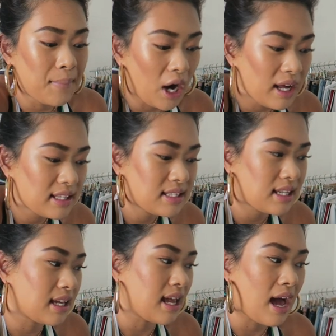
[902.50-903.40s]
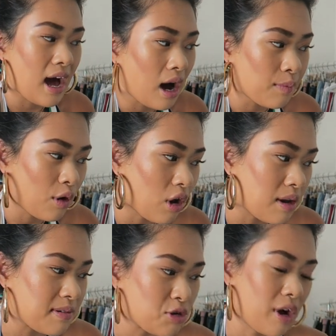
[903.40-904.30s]
but yeah I'm not
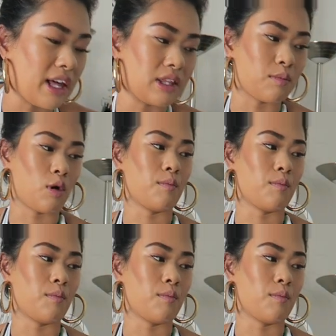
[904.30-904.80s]
going to be trying them